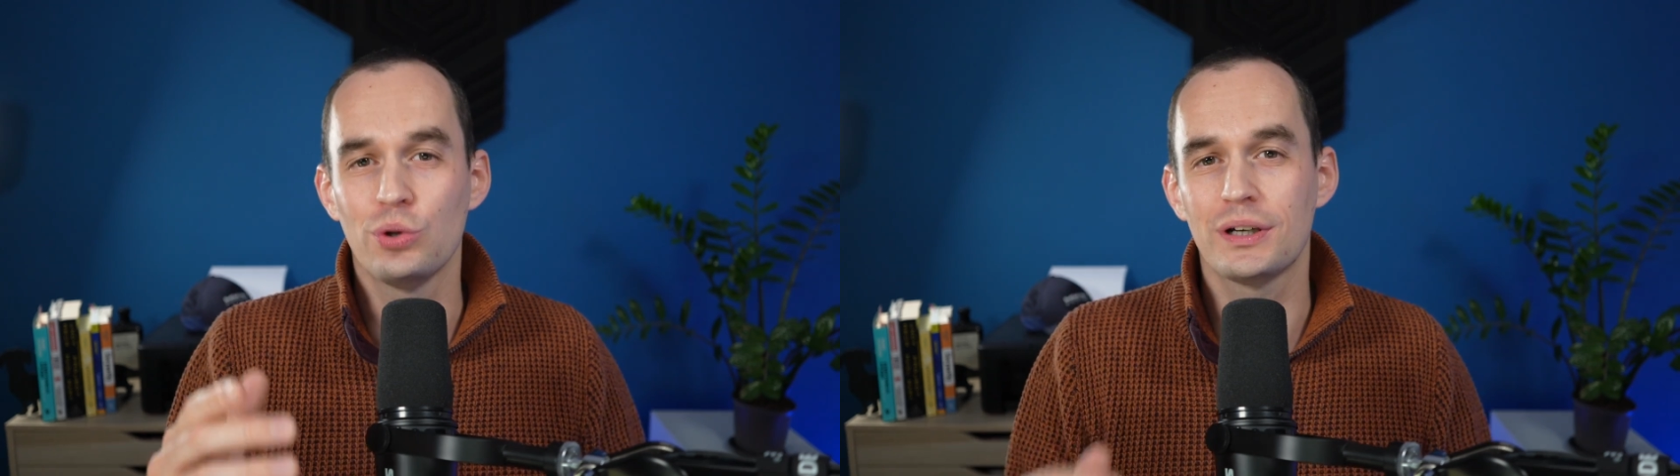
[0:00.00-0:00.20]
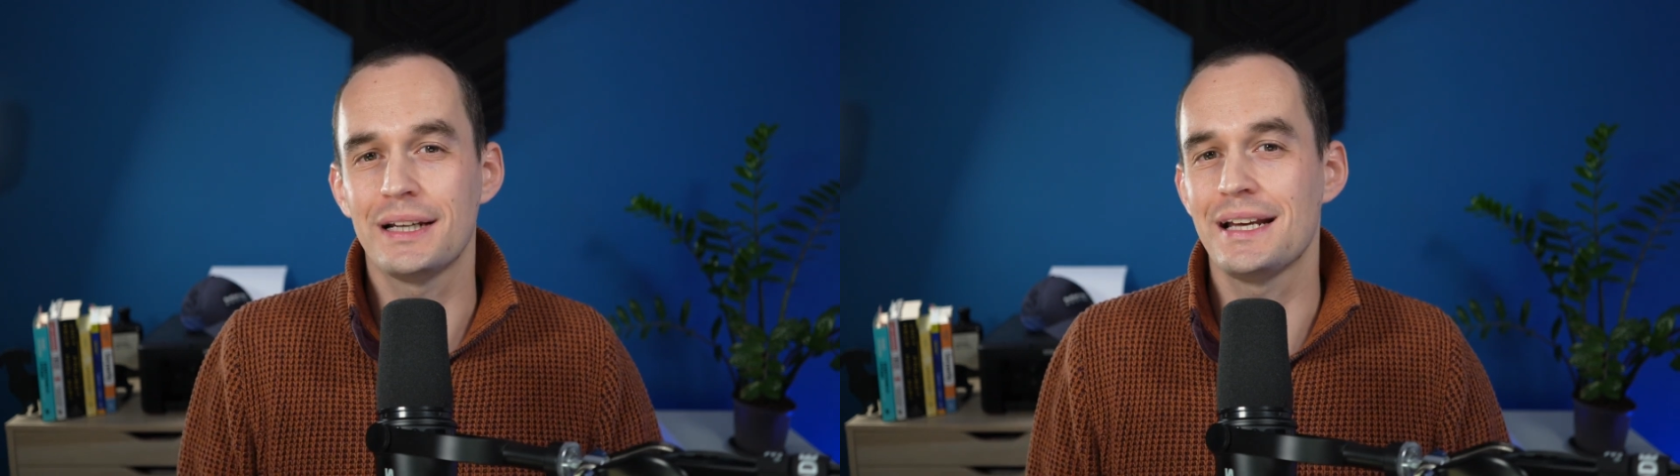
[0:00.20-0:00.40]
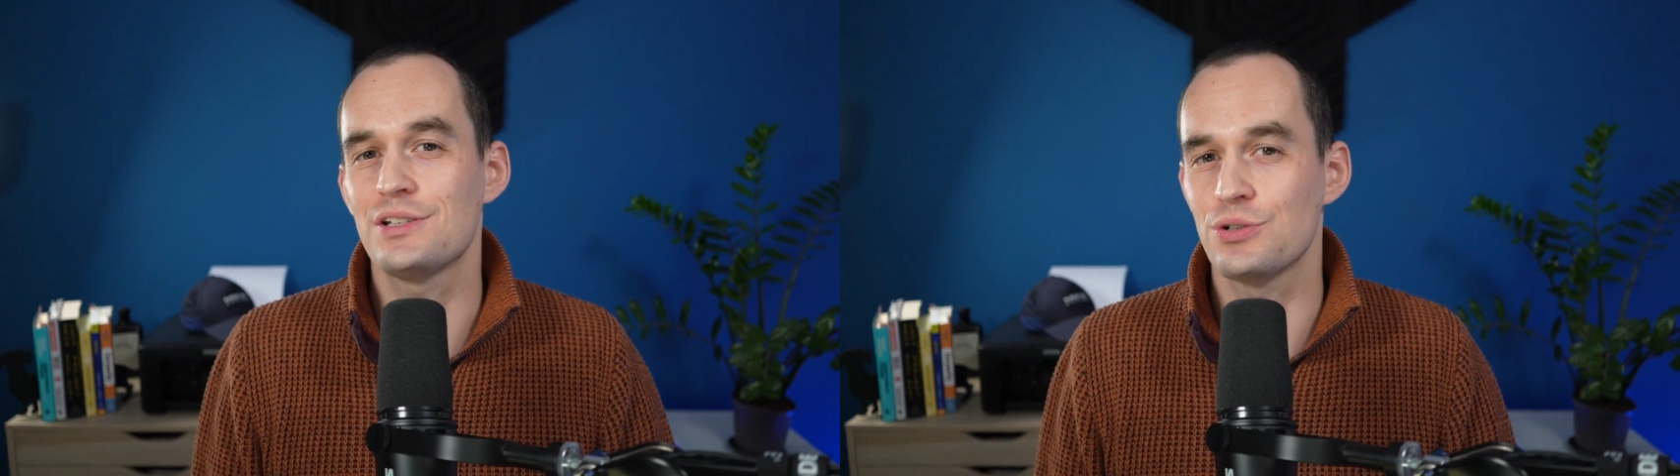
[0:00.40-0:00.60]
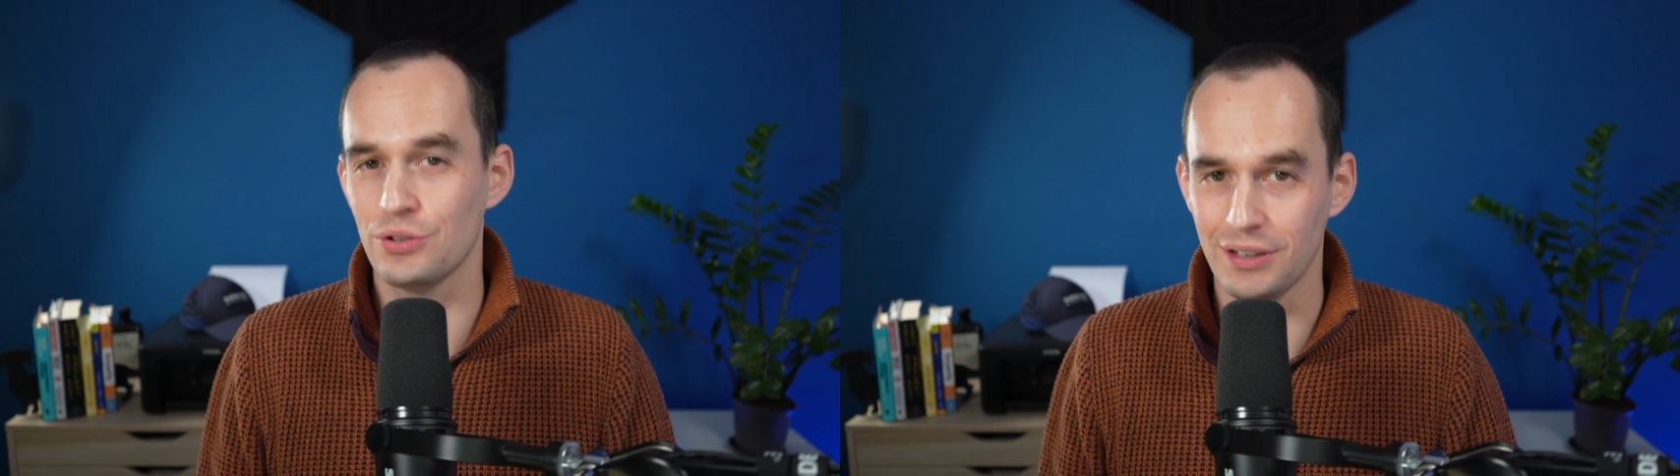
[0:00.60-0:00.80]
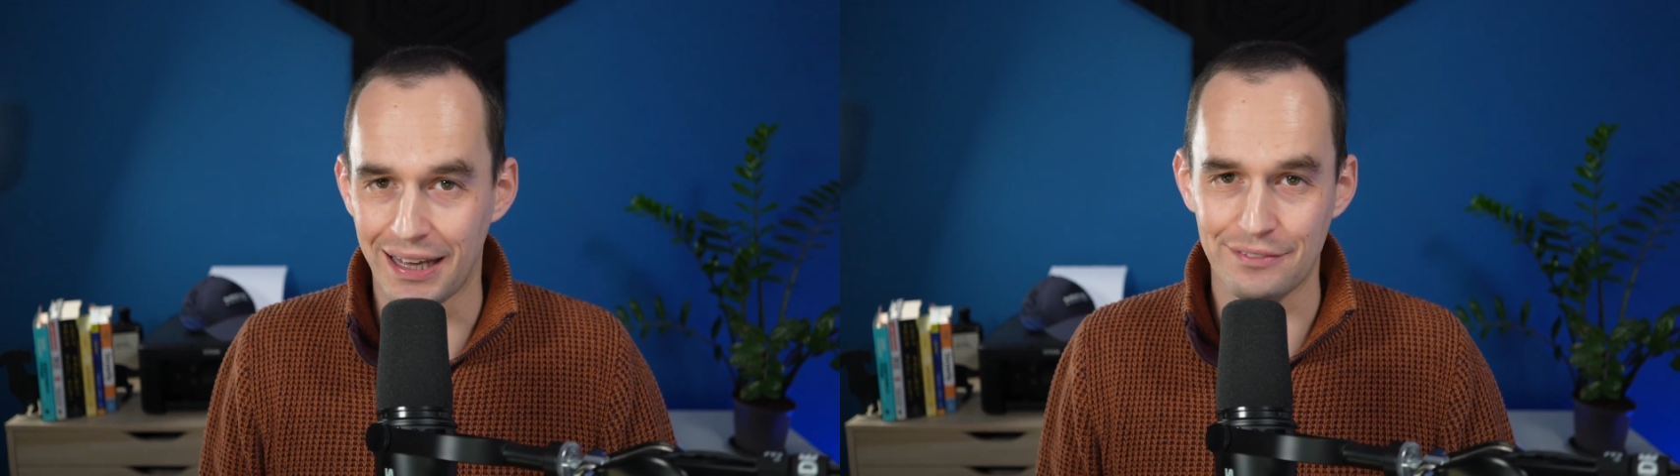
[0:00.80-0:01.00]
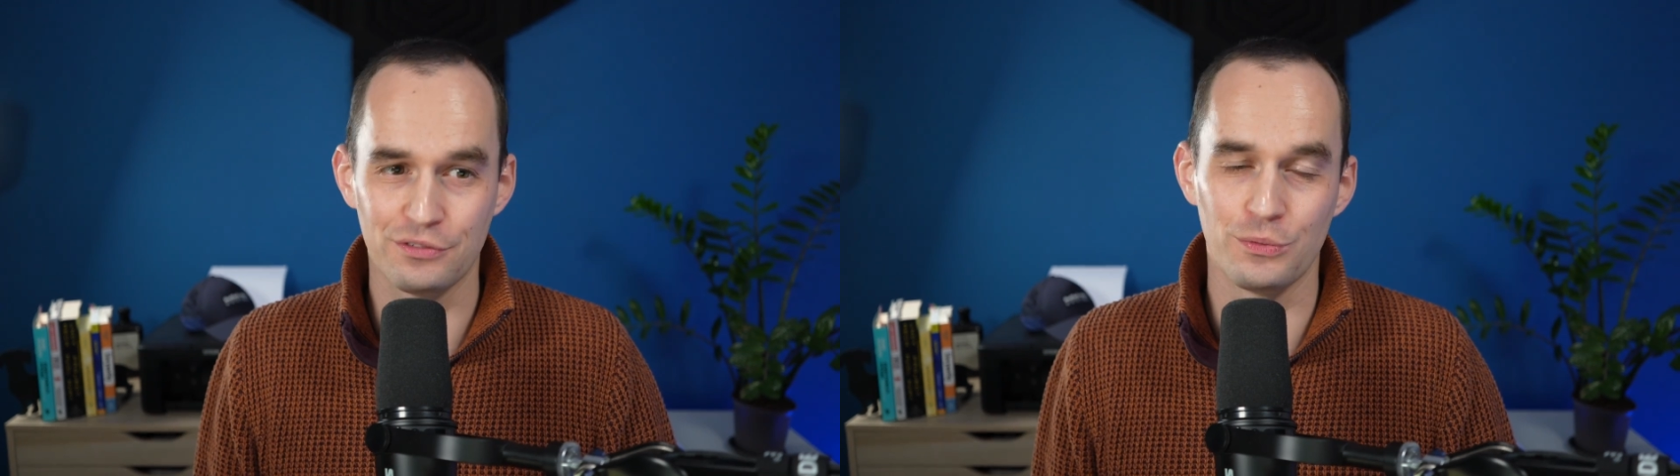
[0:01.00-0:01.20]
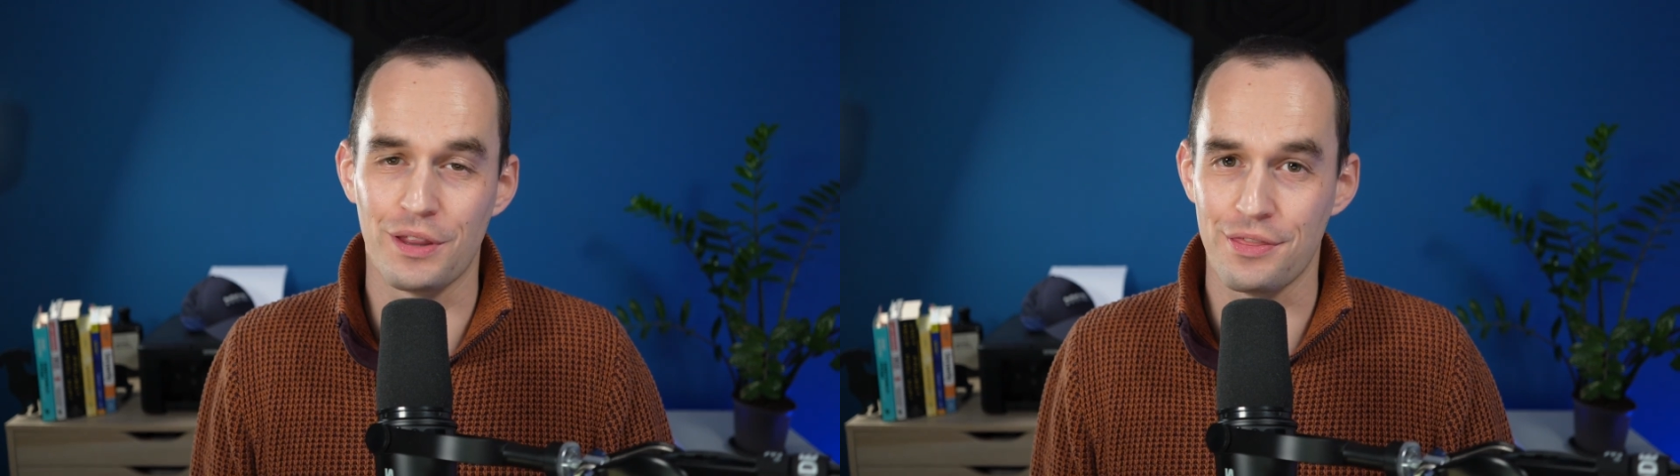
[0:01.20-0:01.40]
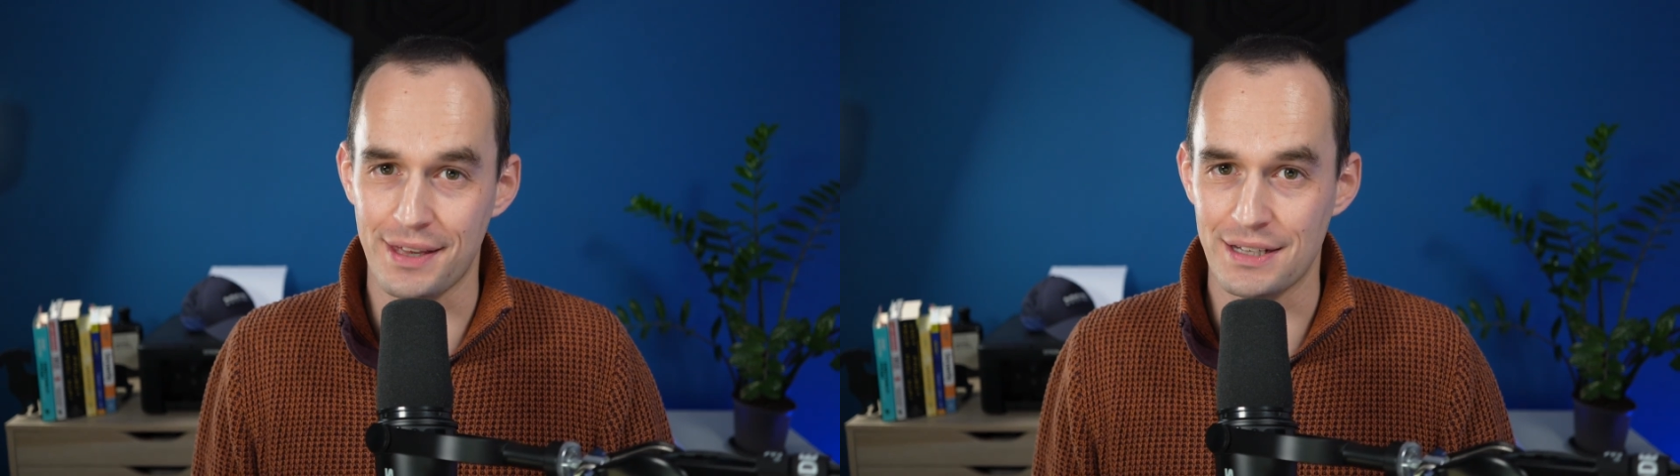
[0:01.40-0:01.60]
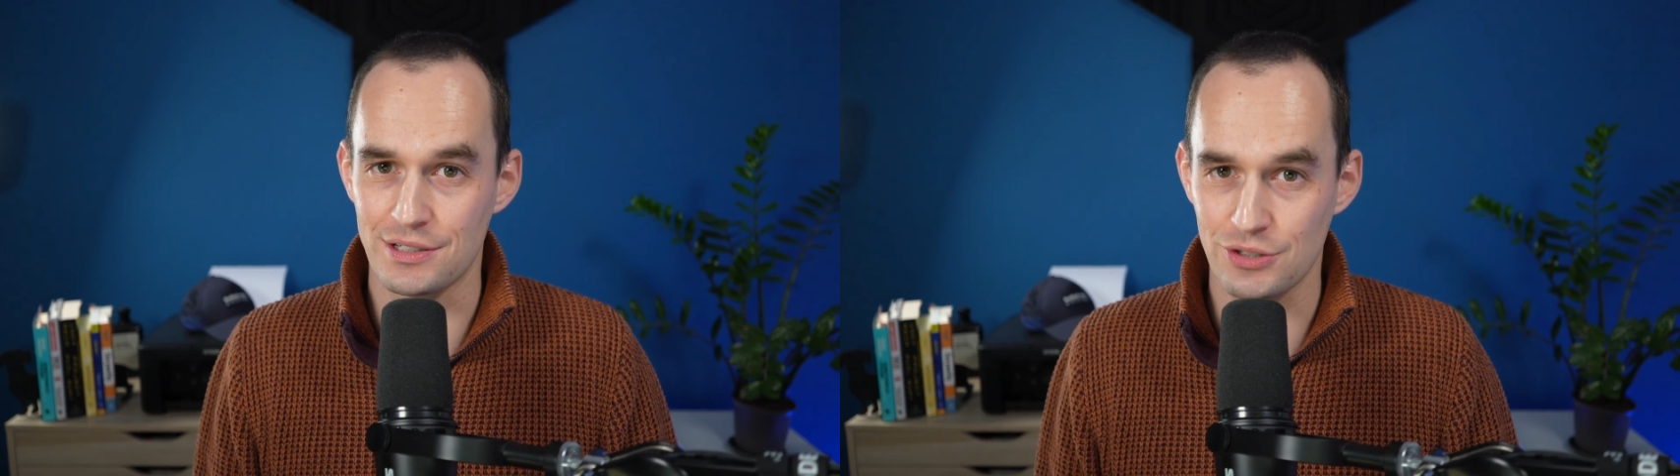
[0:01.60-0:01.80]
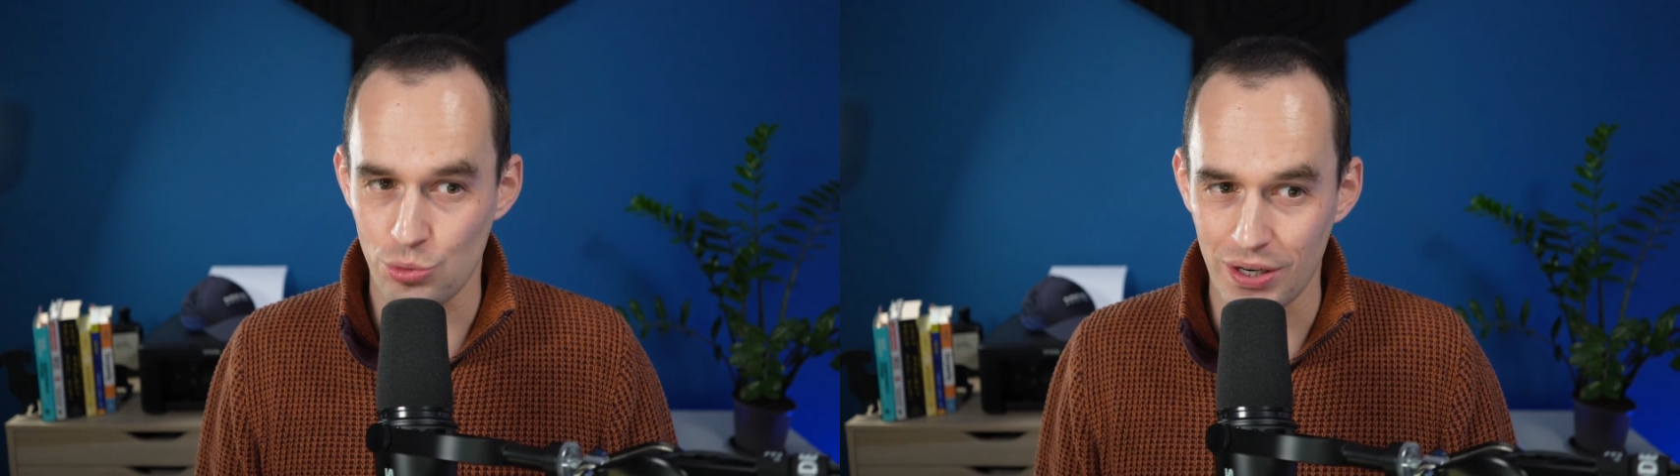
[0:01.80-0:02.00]
Organize Your Life with
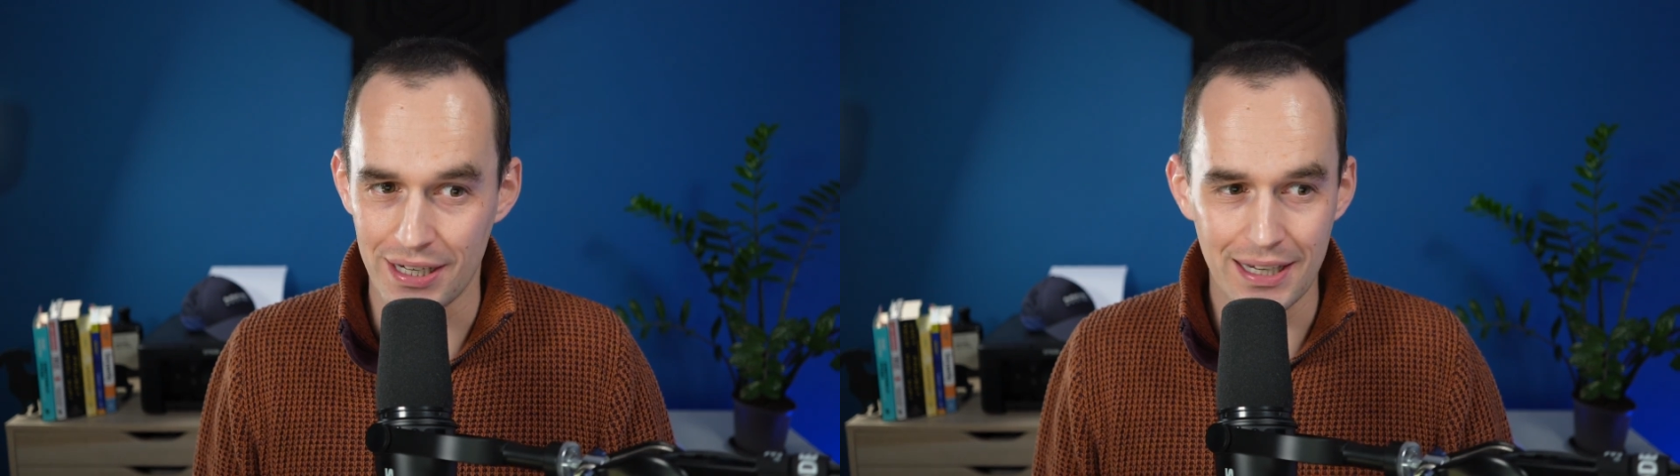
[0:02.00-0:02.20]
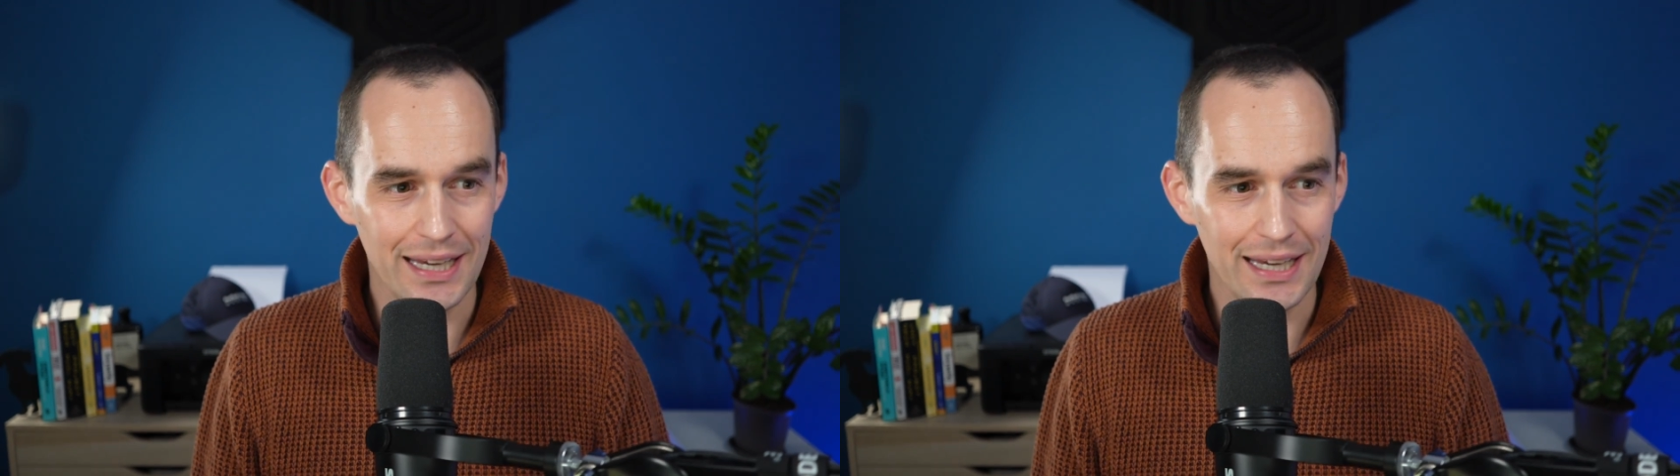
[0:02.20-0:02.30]
Things 3.